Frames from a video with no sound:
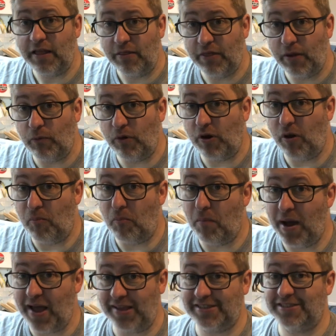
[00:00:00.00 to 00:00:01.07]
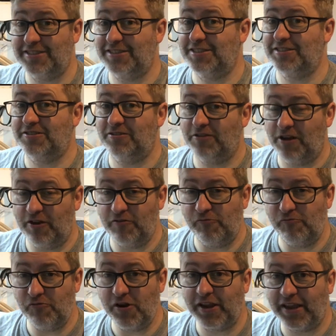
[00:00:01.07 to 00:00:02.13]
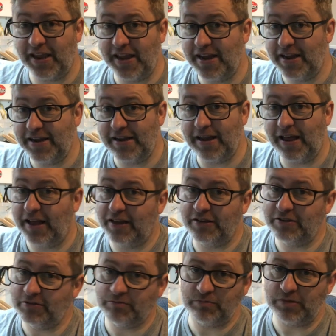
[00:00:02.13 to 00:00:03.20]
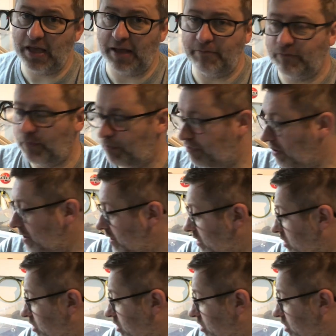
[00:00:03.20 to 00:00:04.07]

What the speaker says: Then we're on masts and rigging, and yeah, brilliant